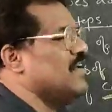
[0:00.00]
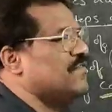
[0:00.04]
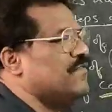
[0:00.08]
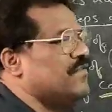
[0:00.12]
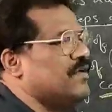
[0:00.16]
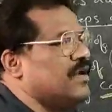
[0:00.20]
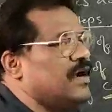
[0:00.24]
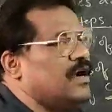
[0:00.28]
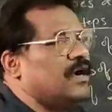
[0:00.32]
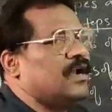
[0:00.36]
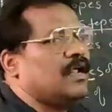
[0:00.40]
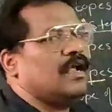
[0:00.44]
of
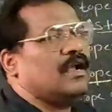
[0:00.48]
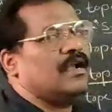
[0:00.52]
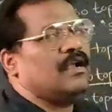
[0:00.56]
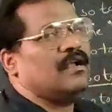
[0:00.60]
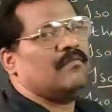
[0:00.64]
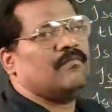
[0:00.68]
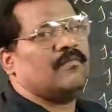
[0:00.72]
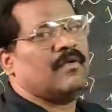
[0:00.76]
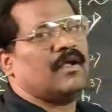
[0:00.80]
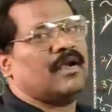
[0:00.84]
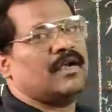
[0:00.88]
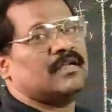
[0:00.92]
different
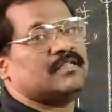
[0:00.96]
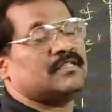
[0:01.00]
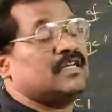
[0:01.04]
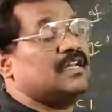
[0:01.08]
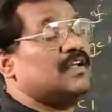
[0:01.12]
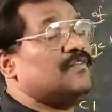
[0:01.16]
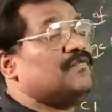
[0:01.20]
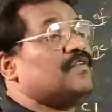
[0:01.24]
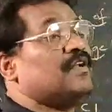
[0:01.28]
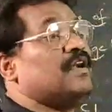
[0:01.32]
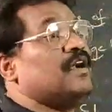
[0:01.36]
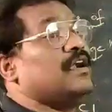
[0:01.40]
elements,
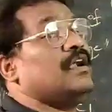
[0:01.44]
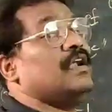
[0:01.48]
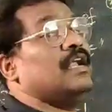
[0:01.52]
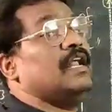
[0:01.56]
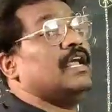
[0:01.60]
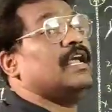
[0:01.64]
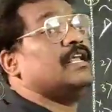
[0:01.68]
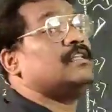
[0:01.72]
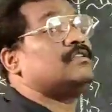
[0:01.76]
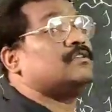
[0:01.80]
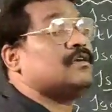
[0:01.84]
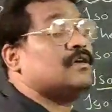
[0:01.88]
different
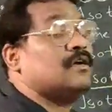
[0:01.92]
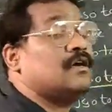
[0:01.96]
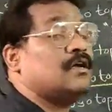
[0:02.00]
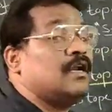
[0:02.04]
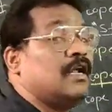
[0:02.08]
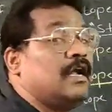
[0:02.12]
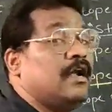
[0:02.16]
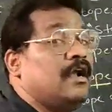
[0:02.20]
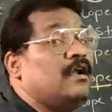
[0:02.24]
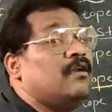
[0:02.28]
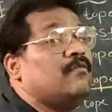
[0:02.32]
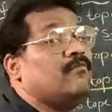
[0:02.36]

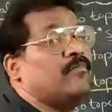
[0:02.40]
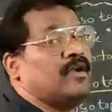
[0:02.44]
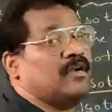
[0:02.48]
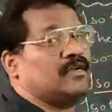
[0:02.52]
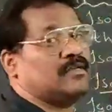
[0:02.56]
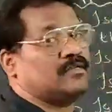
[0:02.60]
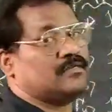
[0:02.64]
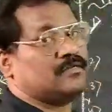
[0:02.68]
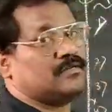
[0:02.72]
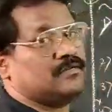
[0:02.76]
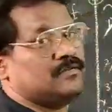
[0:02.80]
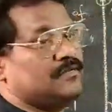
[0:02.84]
natured
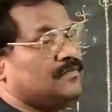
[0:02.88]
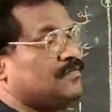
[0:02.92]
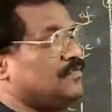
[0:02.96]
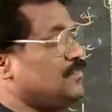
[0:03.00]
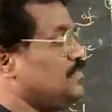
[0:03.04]
elements.